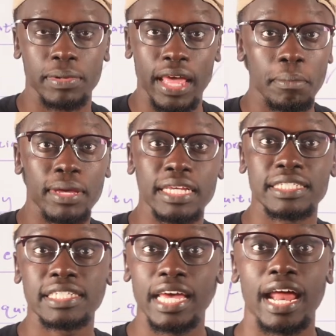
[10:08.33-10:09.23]
But that being
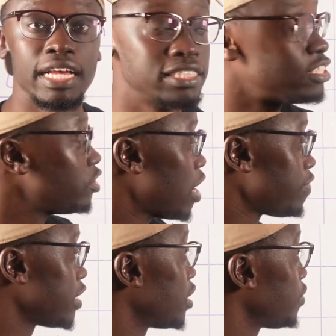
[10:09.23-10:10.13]
said, I still have
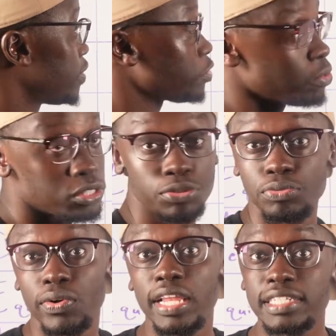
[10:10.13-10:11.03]
to give this one to
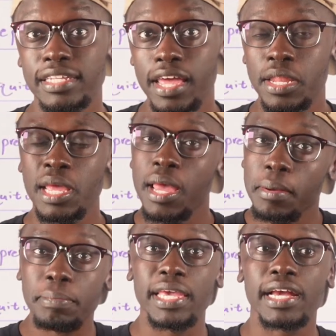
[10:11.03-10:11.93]
real estate
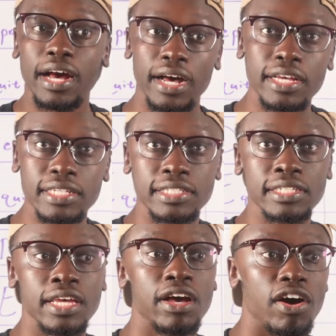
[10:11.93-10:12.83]

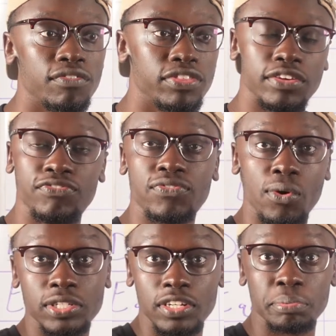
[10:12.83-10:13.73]
because of the
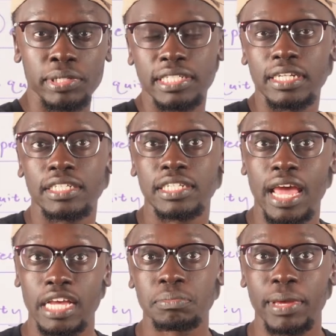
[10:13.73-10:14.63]
forced appreciation
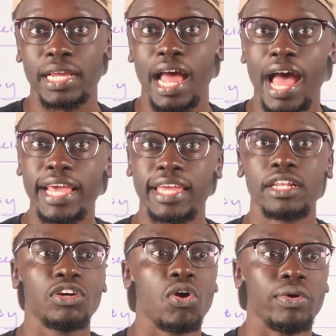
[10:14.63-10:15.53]
aspect. I
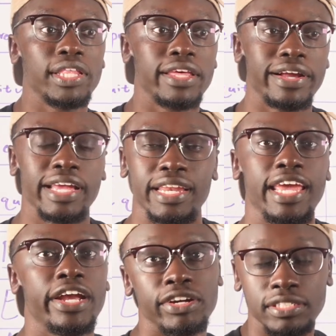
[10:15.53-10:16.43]
can go in there and
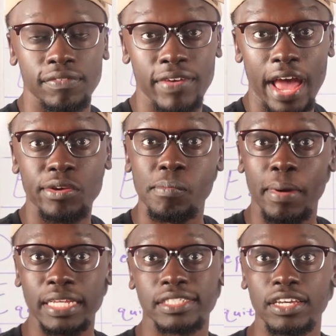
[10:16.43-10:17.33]
increase the value
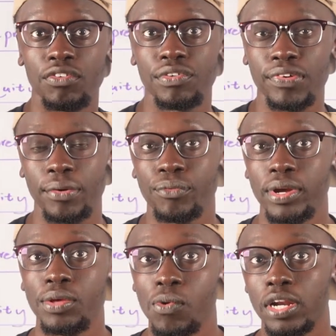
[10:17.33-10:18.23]
myself if I
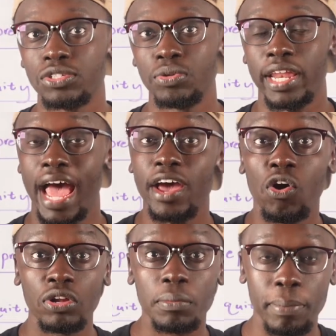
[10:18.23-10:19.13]
really wanted to. And I
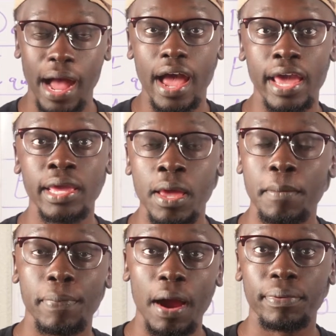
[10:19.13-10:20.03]
only buy
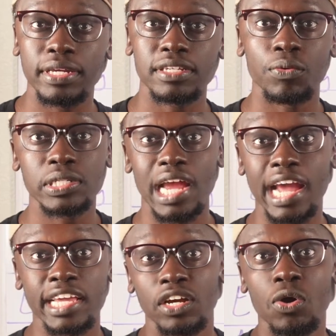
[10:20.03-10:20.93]
properties in which I
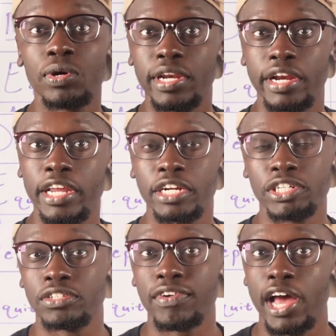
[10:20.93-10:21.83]
can go in there and
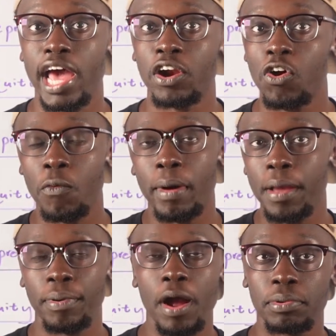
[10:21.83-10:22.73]
increase the value. I don't go buy
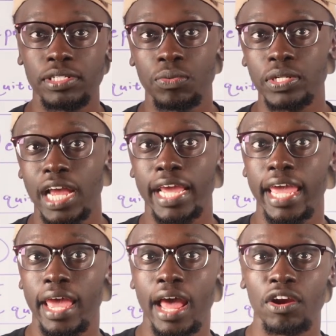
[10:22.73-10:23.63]
properties in which I
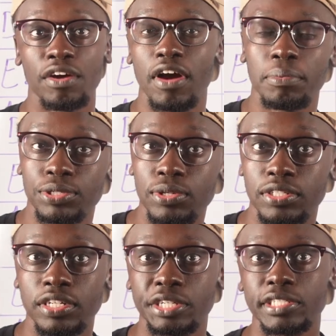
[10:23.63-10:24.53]
don't have opportunities
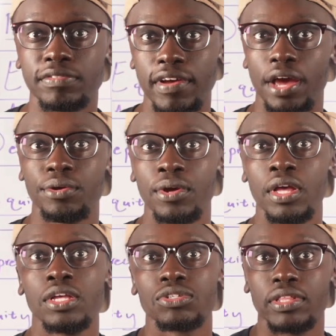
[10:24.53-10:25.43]
to increase the value.
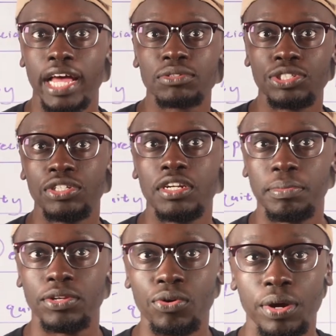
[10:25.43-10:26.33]
So that's what you need to
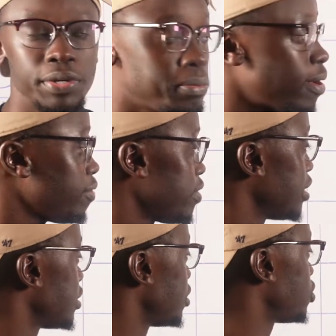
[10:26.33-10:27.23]
be doing when you're buying real estate.